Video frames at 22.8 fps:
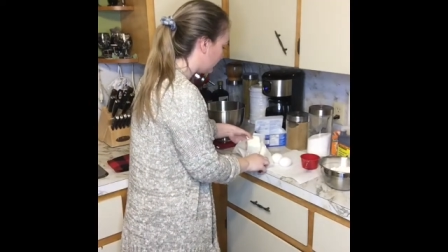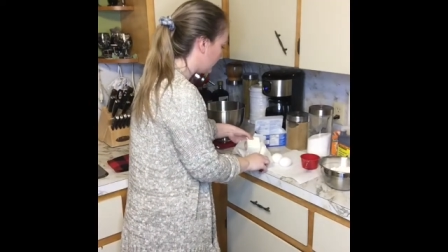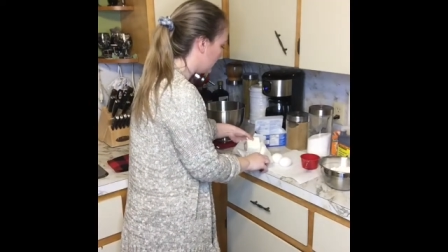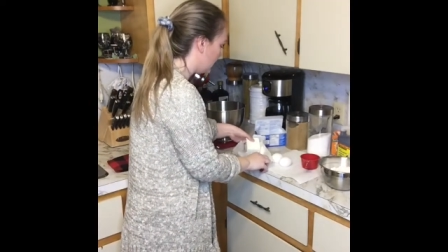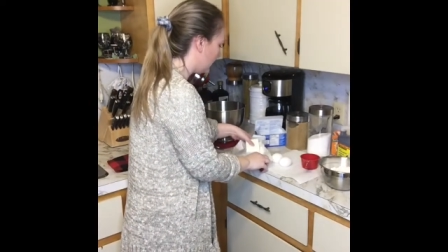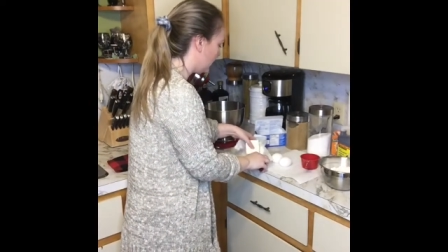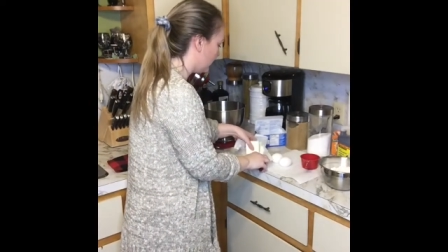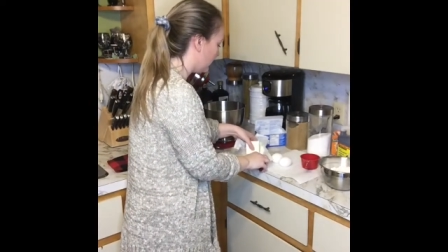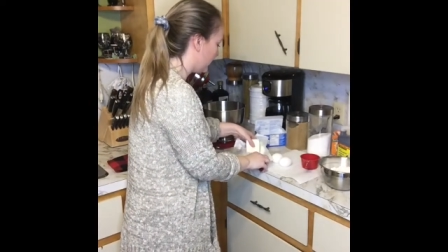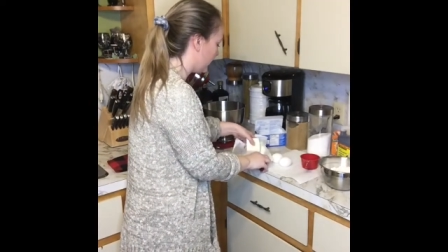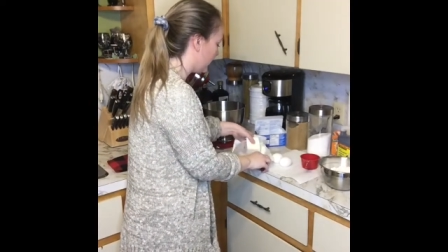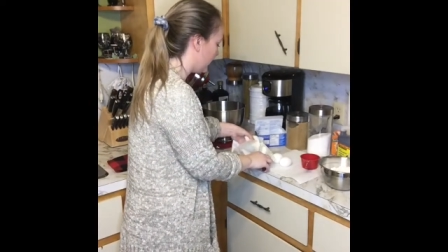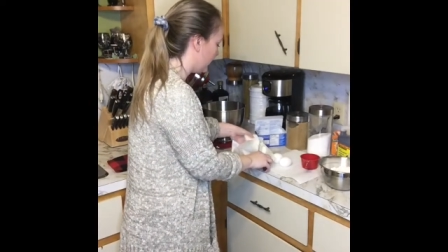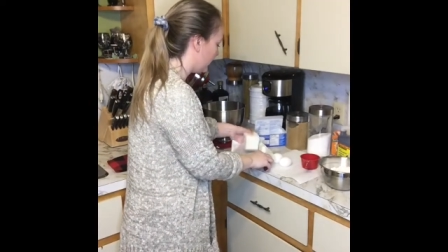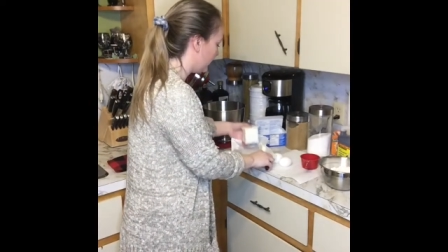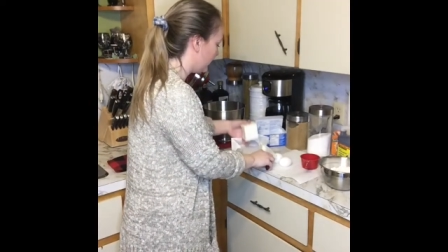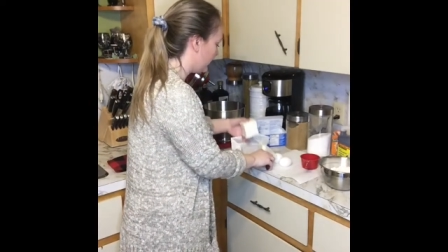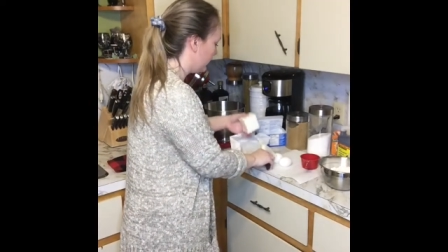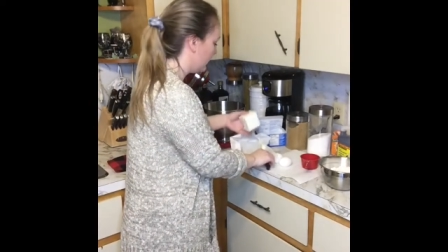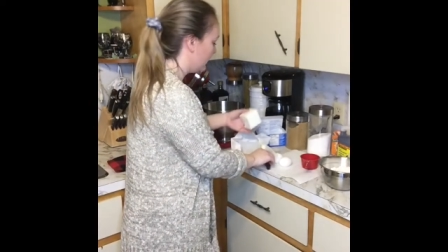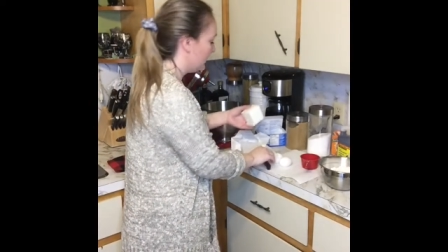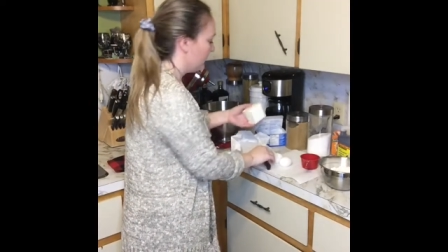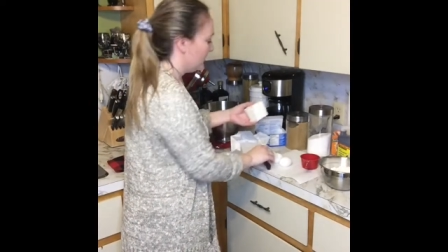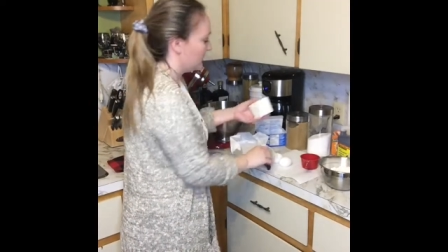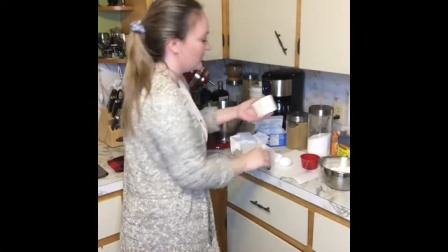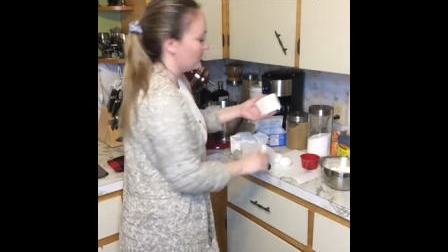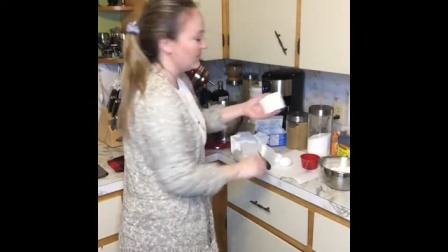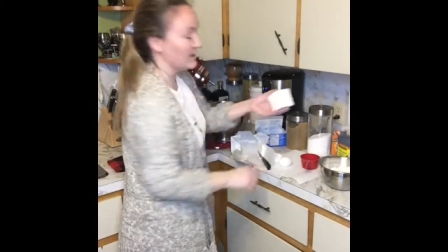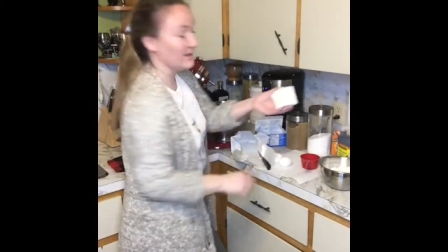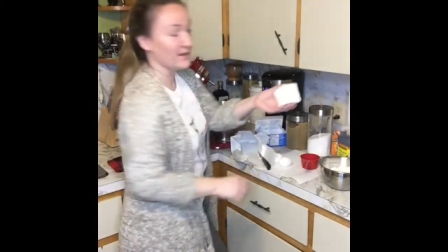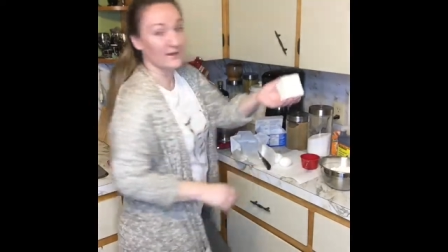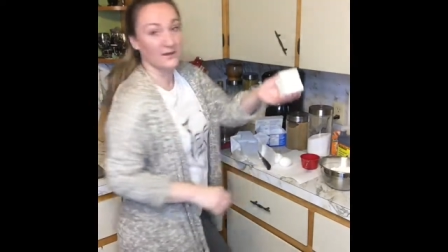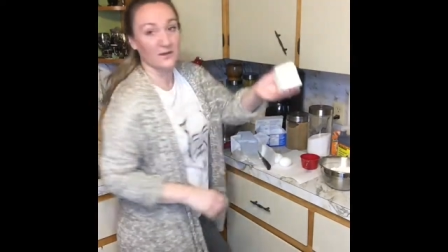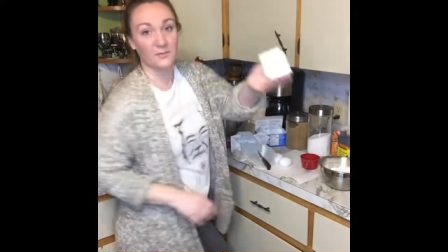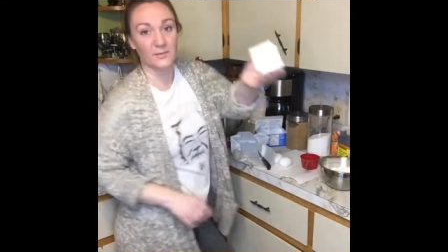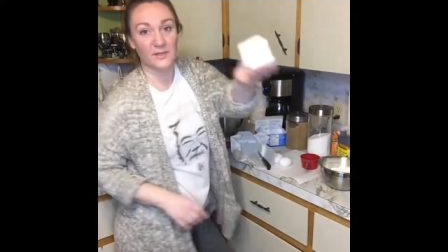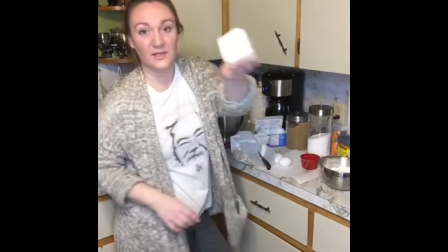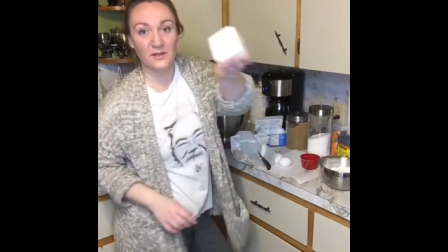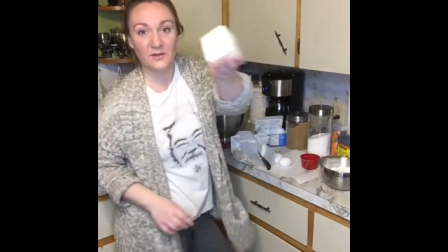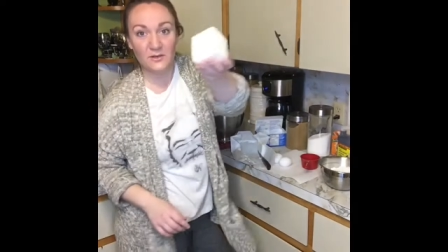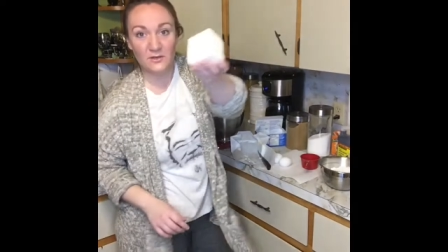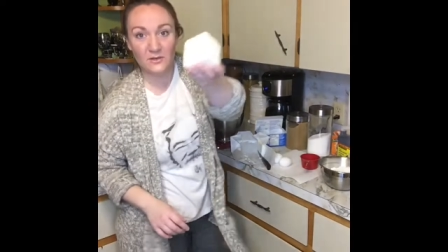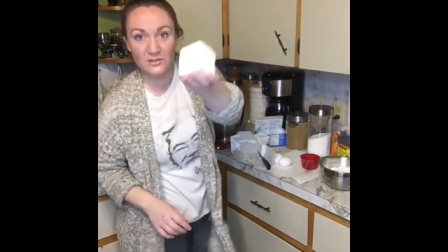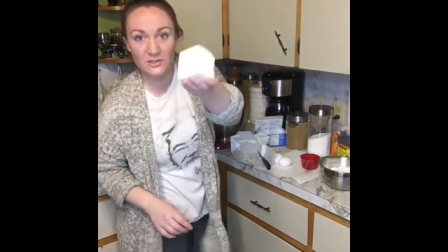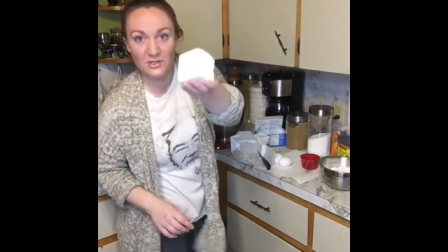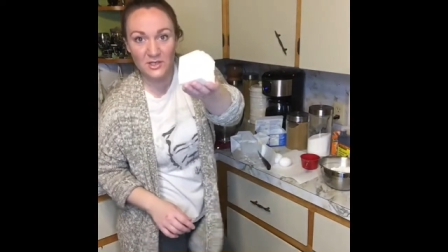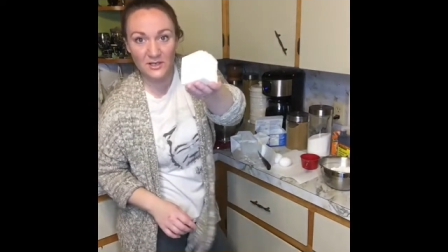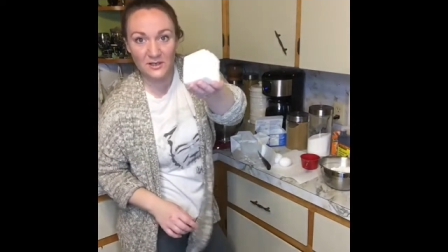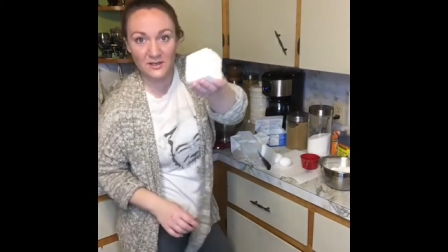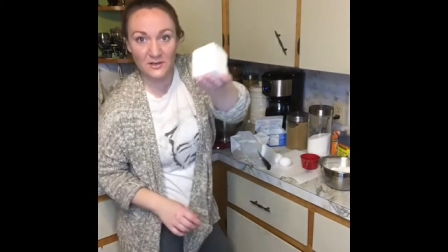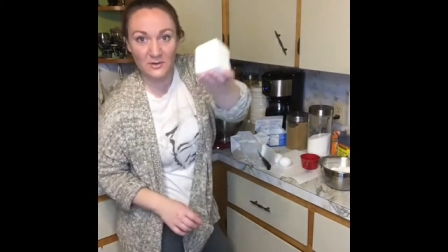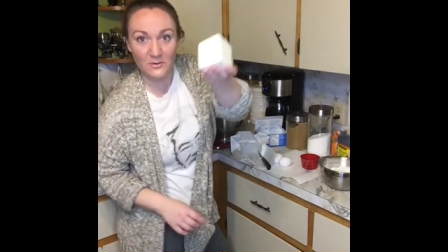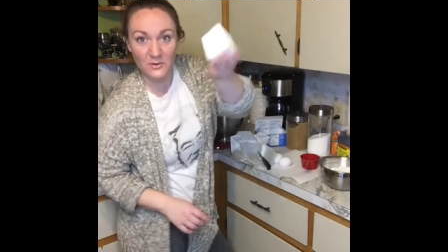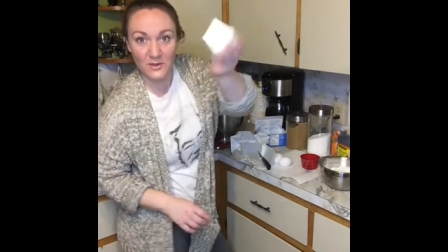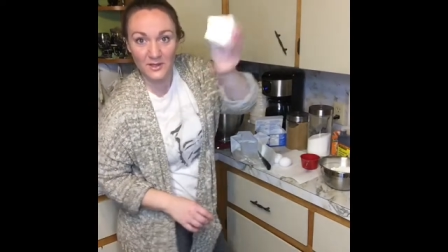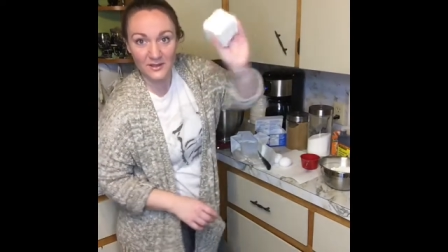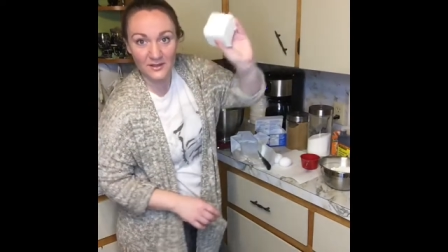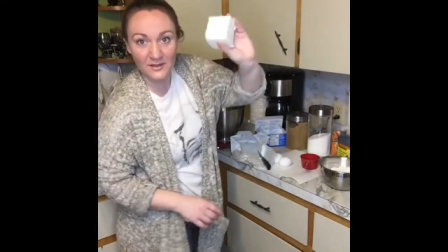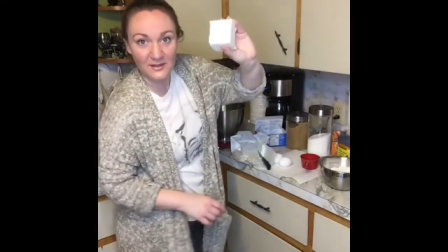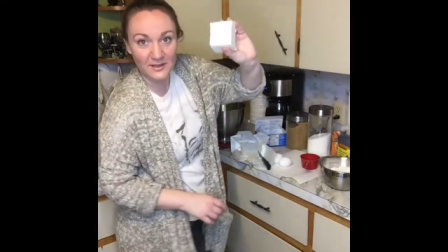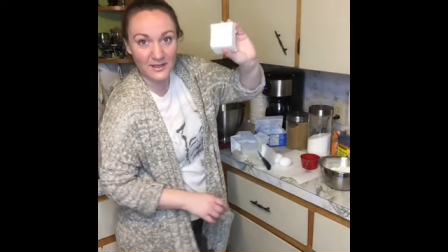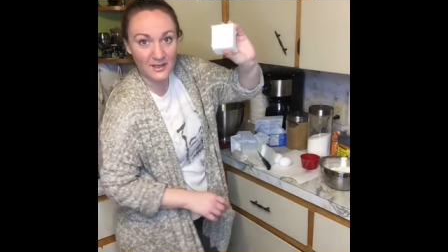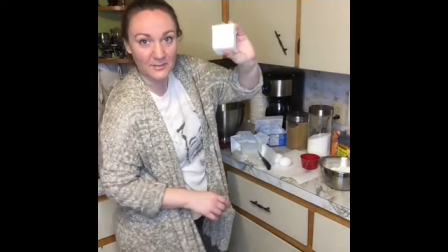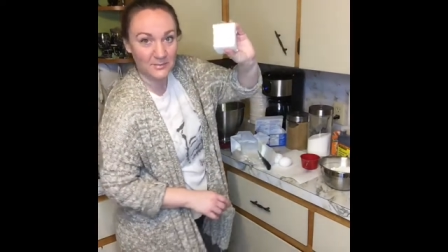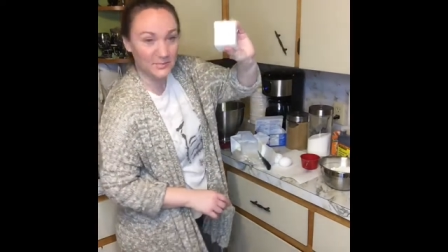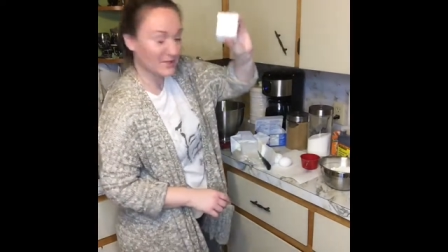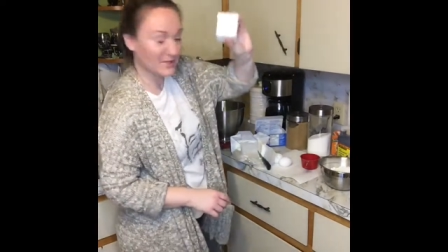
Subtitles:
here we are. We got our big old chunk of 1 cup